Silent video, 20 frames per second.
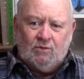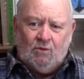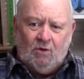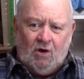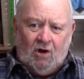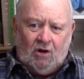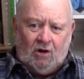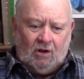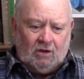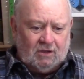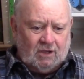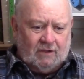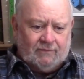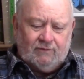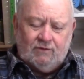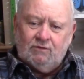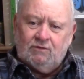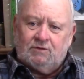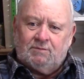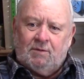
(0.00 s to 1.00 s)
the wall. All you
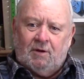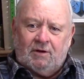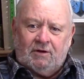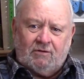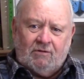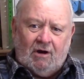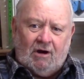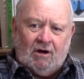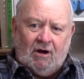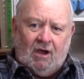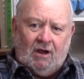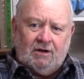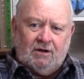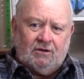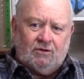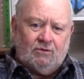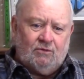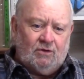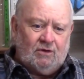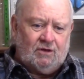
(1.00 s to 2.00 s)
have to do is plug your air line
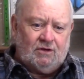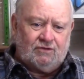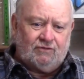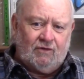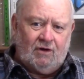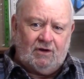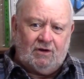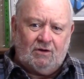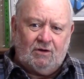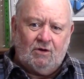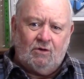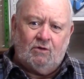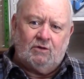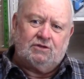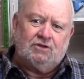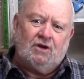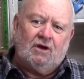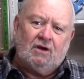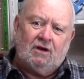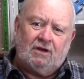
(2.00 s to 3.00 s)
into it. It's ready to go.
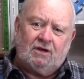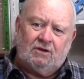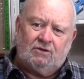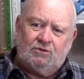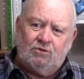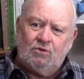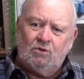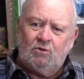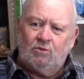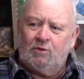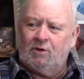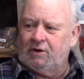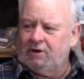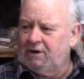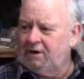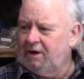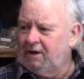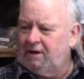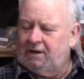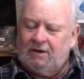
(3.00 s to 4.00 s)
It's not like a tool where
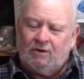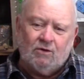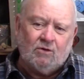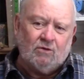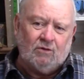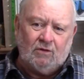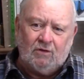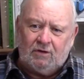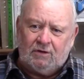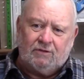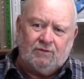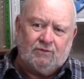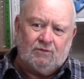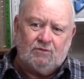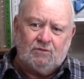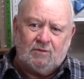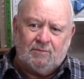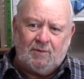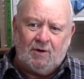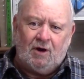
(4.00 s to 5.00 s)
you got to go looking
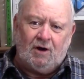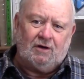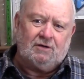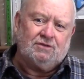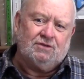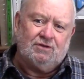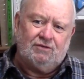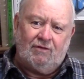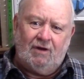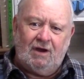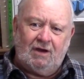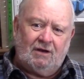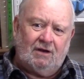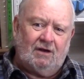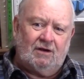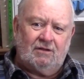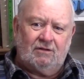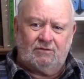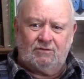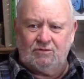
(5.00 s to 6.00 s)
through the box and drag it
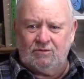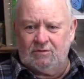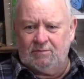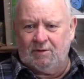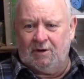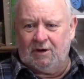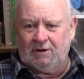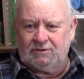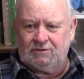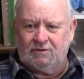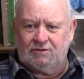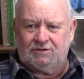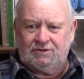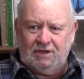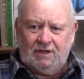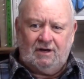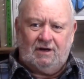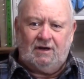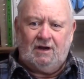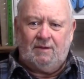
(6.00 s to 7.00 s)
out of the toolbox or
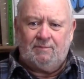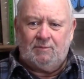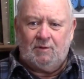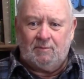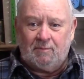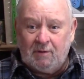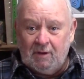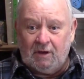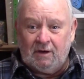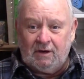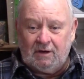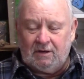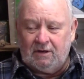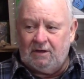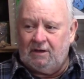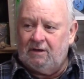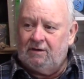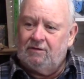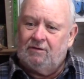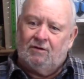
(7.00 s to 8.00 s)
set it up or plug it
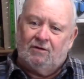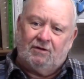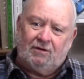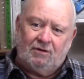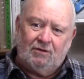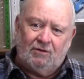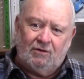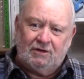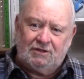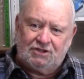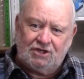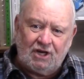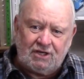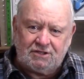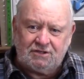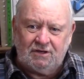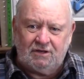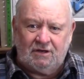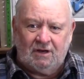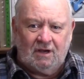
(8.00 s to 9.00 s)
in or, you know,
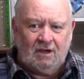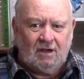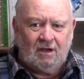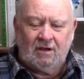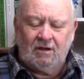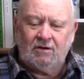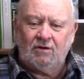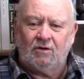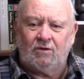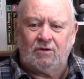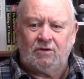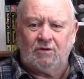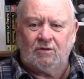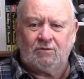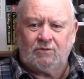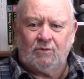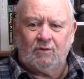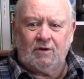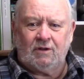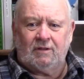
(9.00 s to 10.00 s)
adjust it. No, you
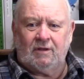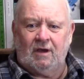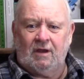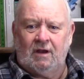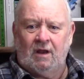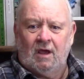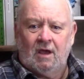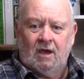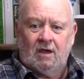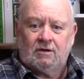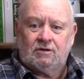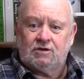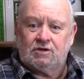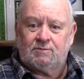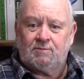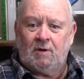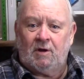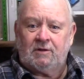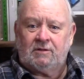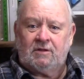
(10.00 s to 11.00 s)
don't do any of that.
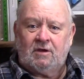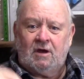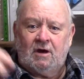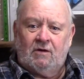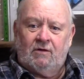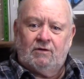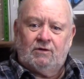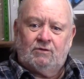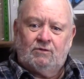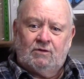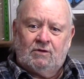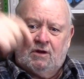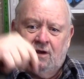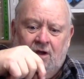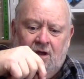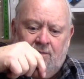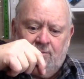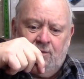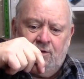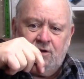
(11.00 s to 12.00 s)
Just plug the air into it.
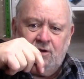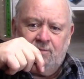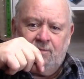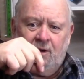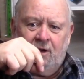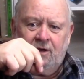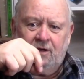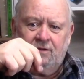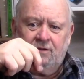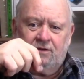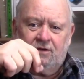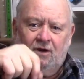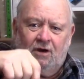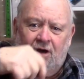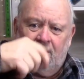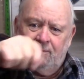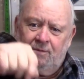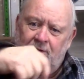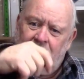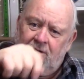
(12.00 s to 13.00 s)
Put your plug in the
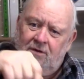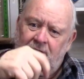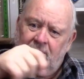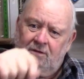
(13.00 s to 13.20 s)
top.